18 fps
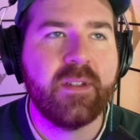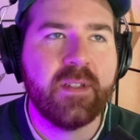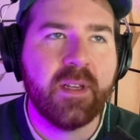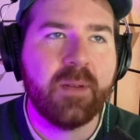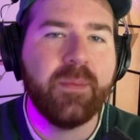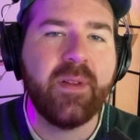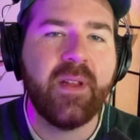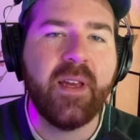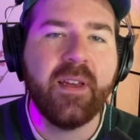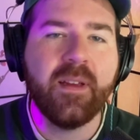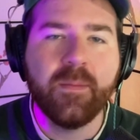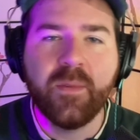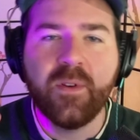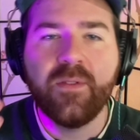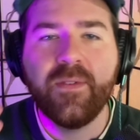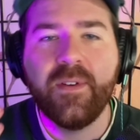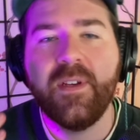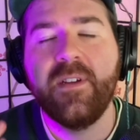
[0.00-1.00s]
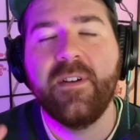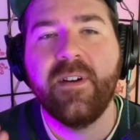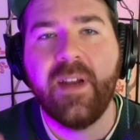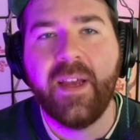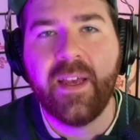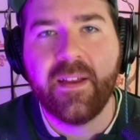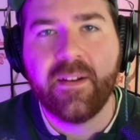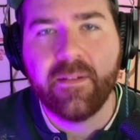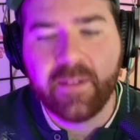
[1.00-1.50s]
like playing a movie in your
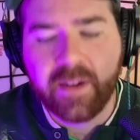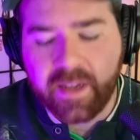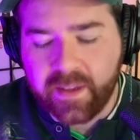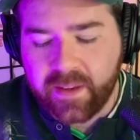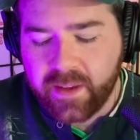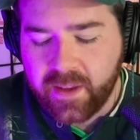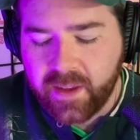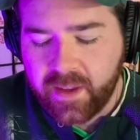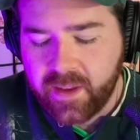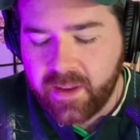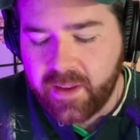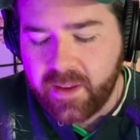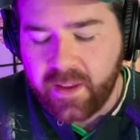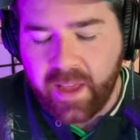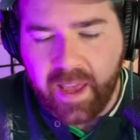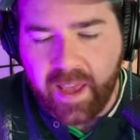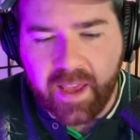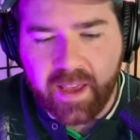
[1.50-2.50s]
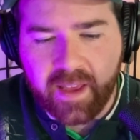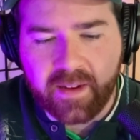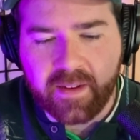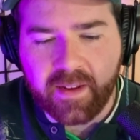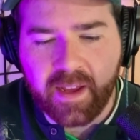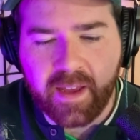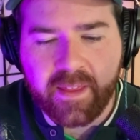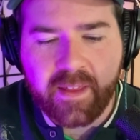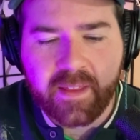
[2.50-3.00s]
head, right?
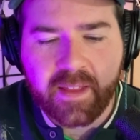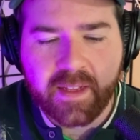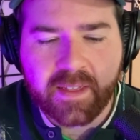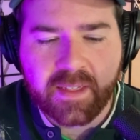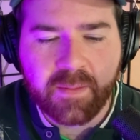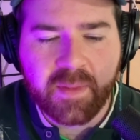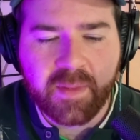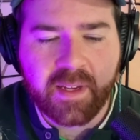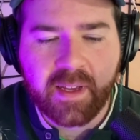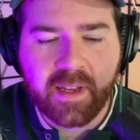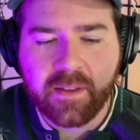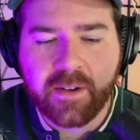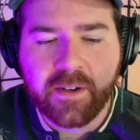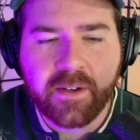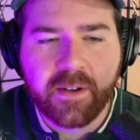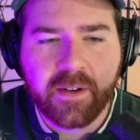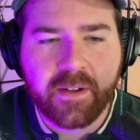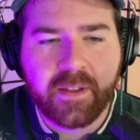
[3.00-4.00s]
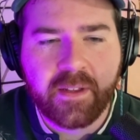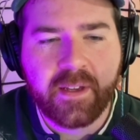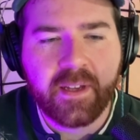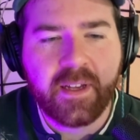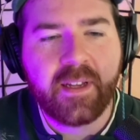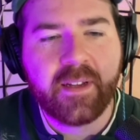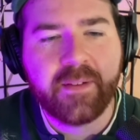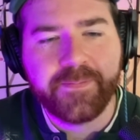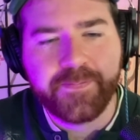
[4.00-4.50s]
And I think that's something I learned early
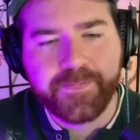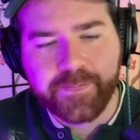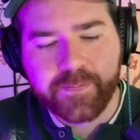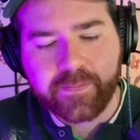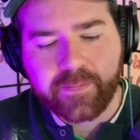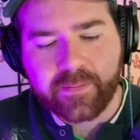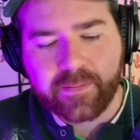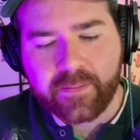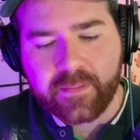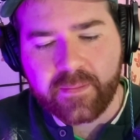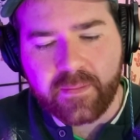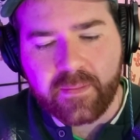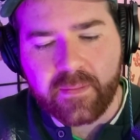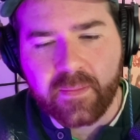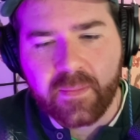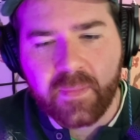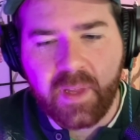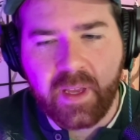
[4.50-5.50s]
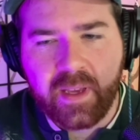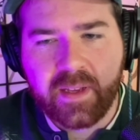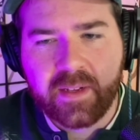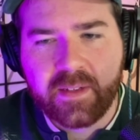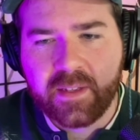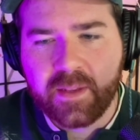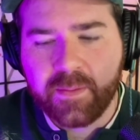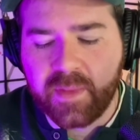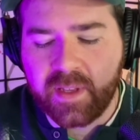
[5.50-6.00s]
on,
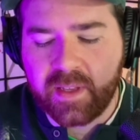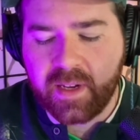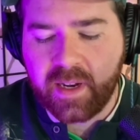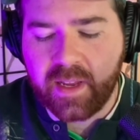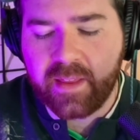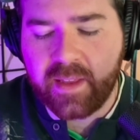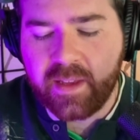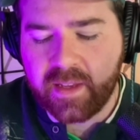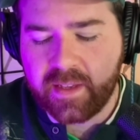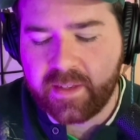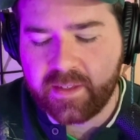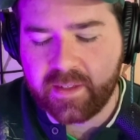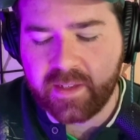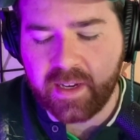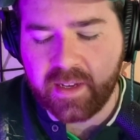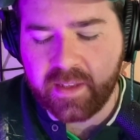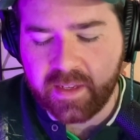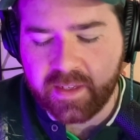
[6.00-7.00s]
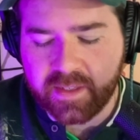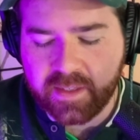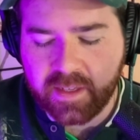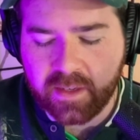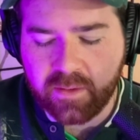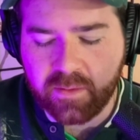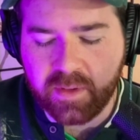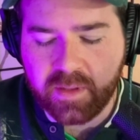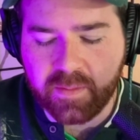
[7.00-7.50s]
and something that I think has kind of like
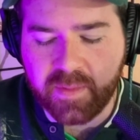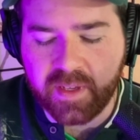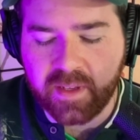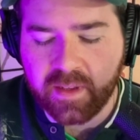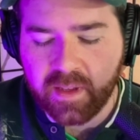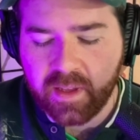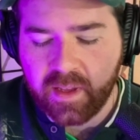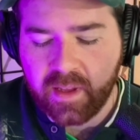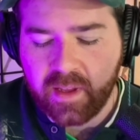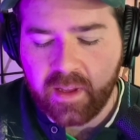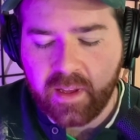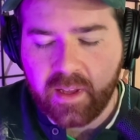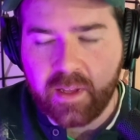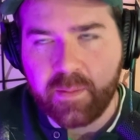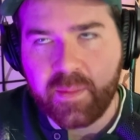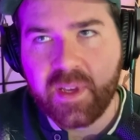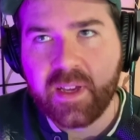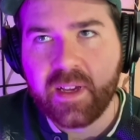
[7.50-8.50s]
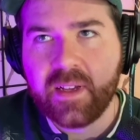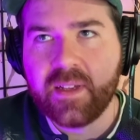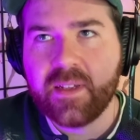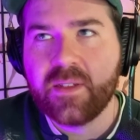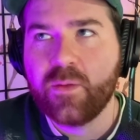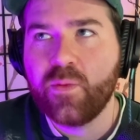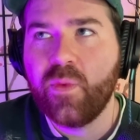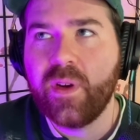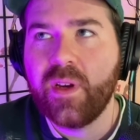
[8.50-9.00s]
stuck with me,
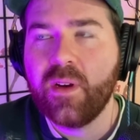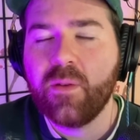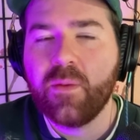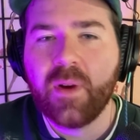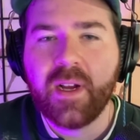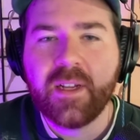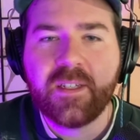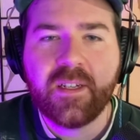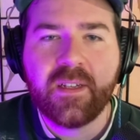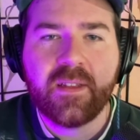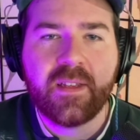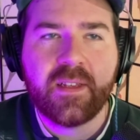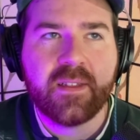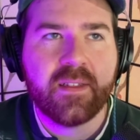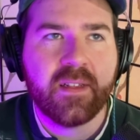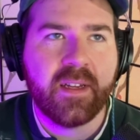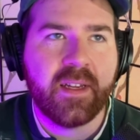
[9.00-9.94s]
because when you're watching these